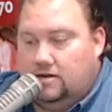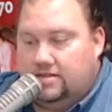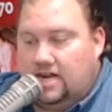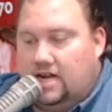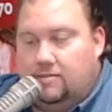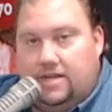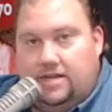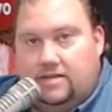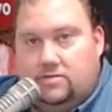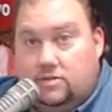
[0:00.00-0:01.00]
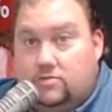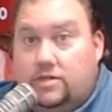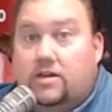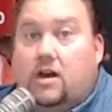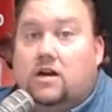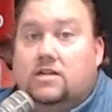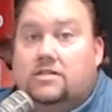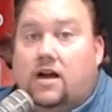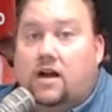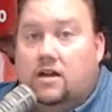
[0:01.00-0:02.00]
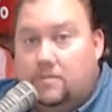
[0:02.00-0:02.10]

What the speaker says: diabetes, which we talk a ton